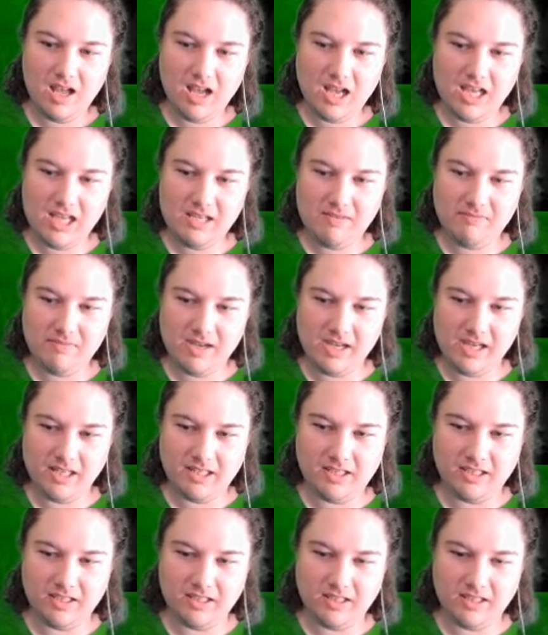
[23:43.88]
I
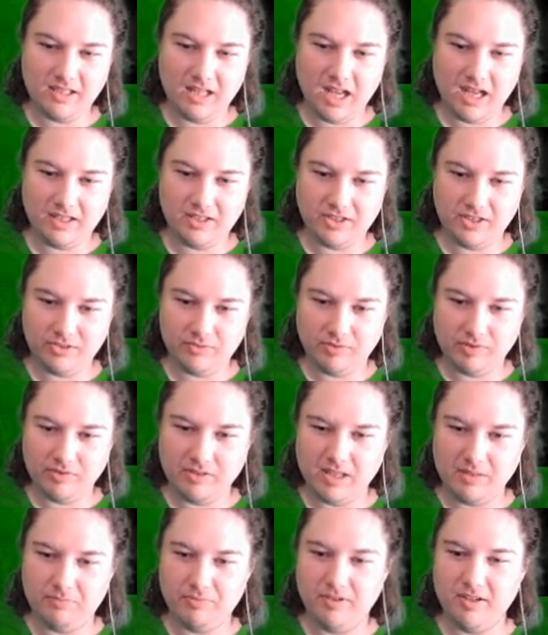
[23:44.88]
might just
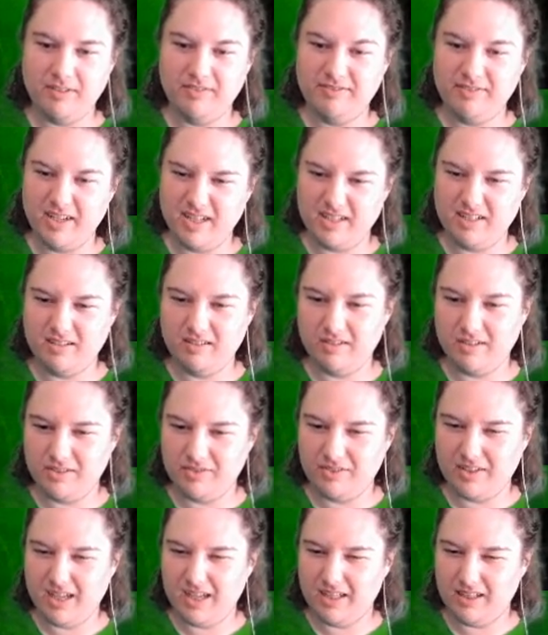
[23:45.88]
ruin that pretty face yours
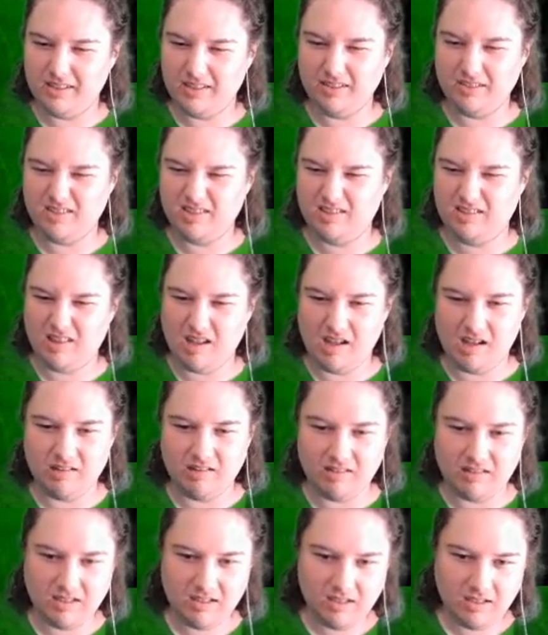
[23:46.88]
for that little
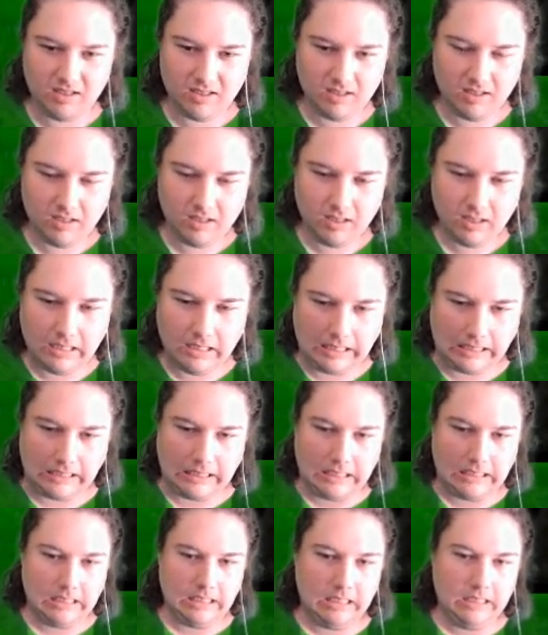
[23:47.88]
stunt.
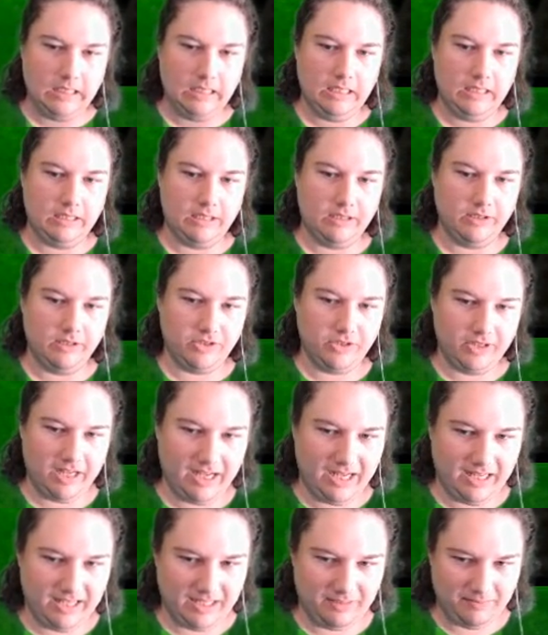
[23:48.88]
Turned your
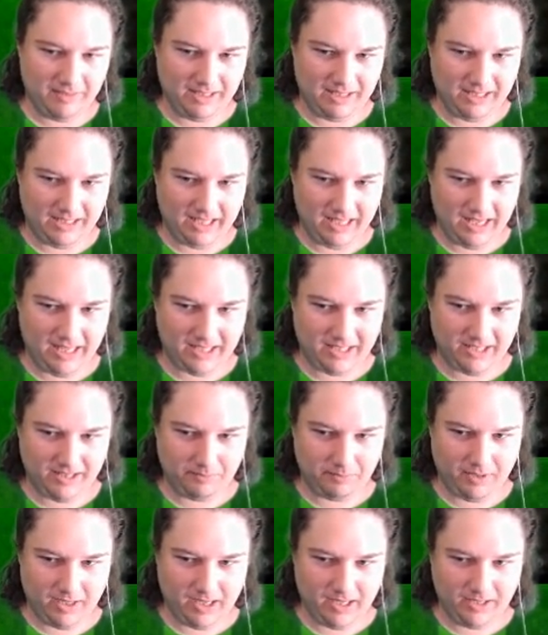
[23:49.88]
head to meet the gaze of the
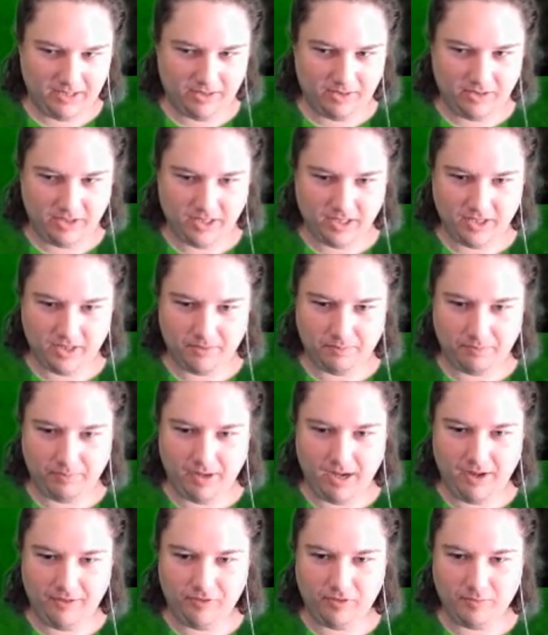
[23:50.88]
boss and took another
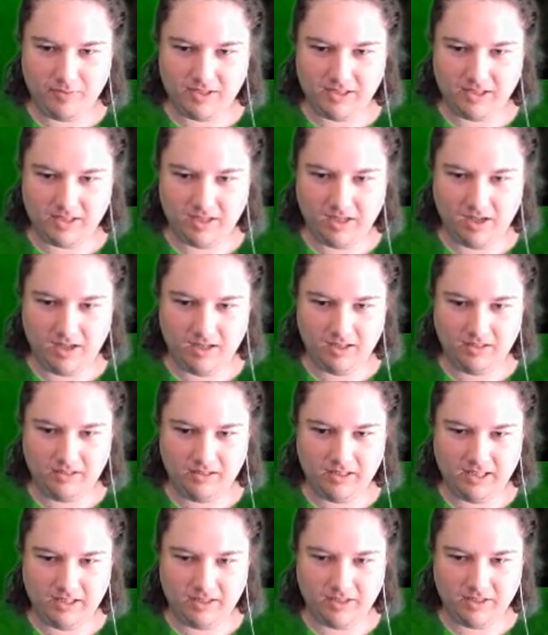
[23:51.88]
puff from his cigar and
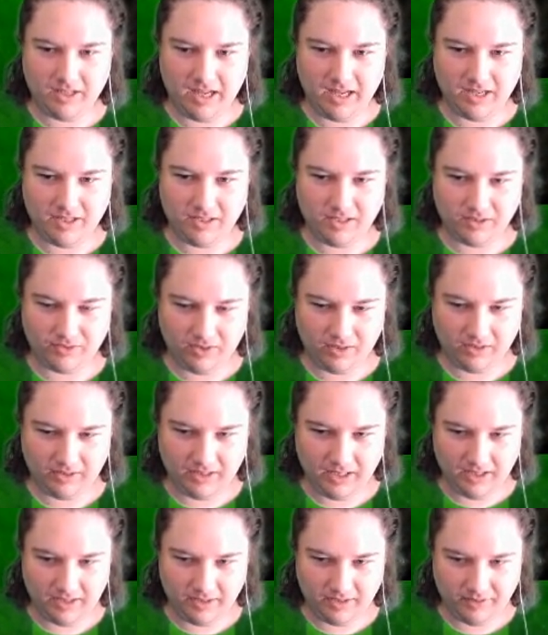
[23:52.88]
let the ashes fall
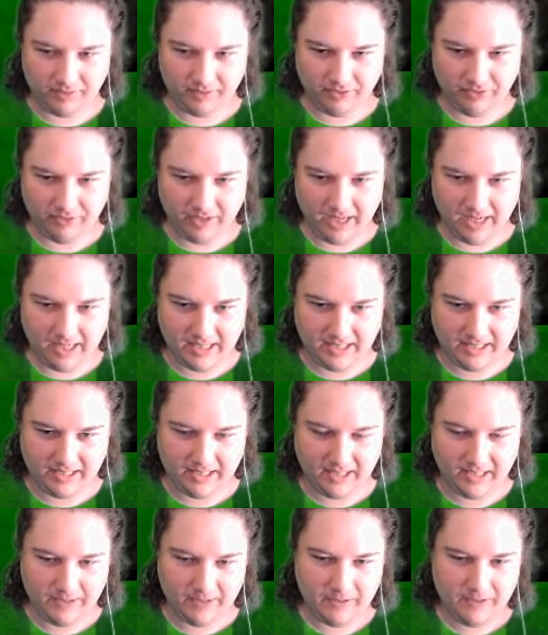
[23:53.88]
down on your
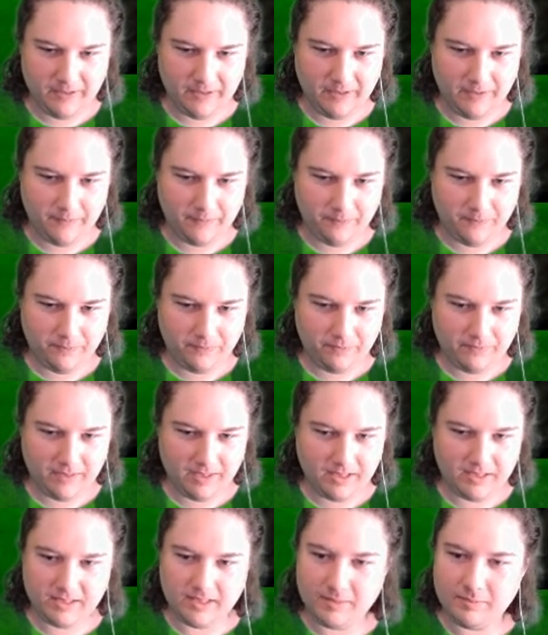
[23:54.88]
face.
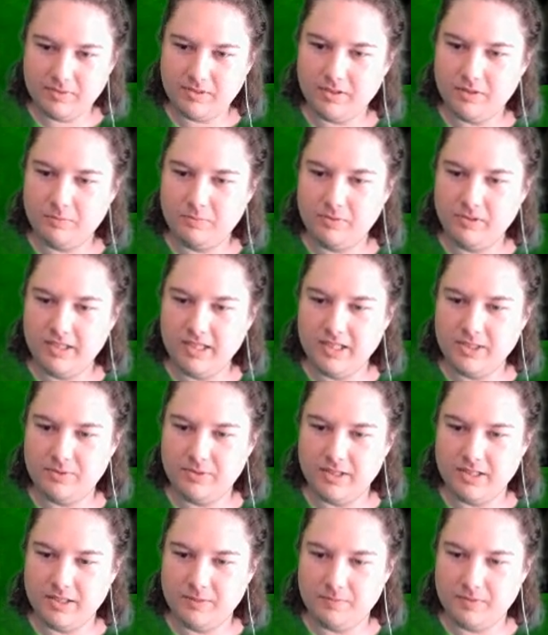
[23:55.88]
He seemed so pleased
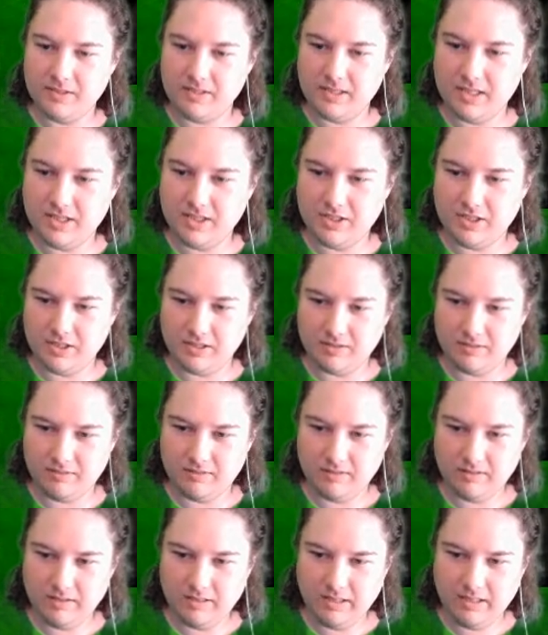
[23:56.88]
with his
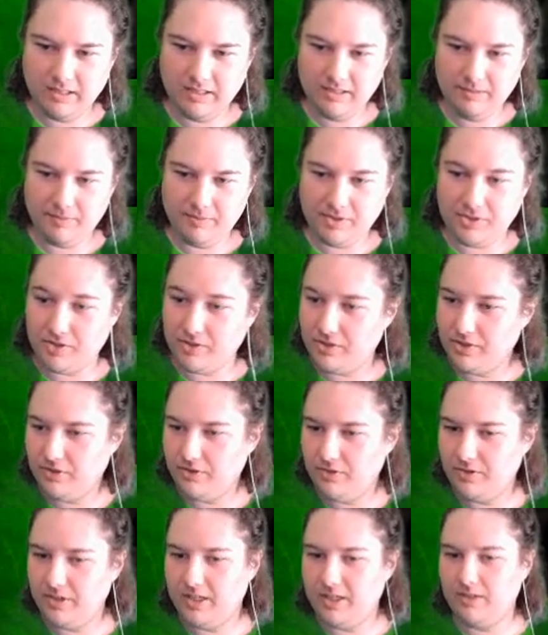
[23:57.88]
position. But you
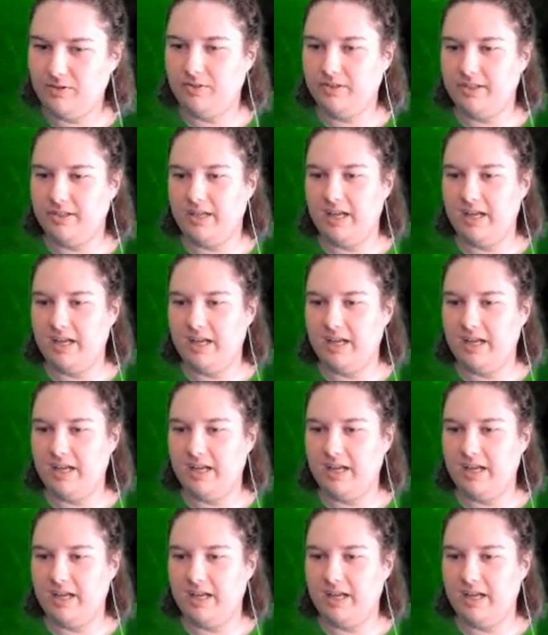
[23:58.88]
knew he would